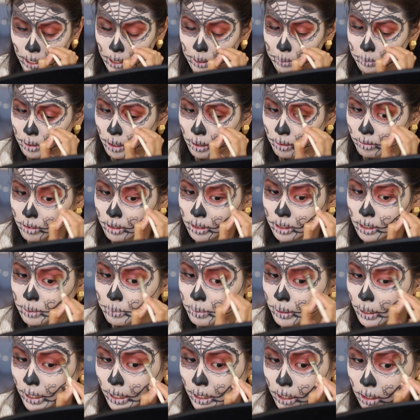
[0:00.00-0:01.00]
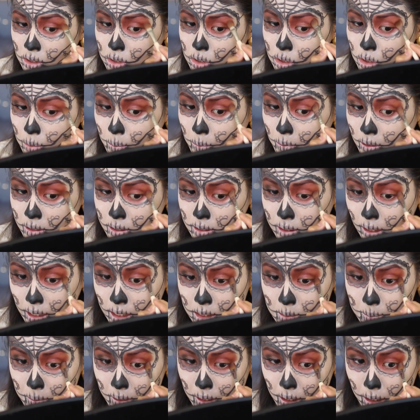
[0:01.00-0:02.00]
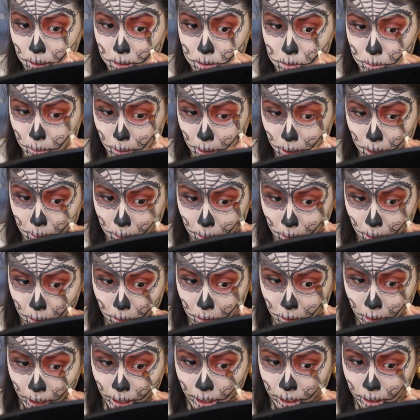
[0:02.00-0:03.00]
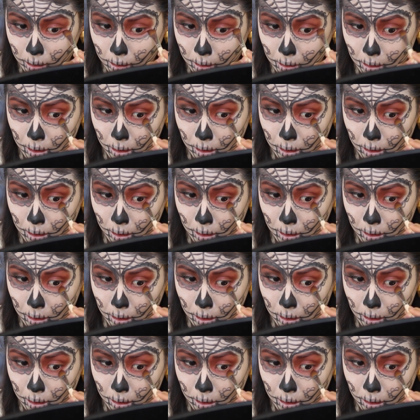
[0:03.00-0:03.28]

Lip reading: And I'm not really being too precise because we're gonna create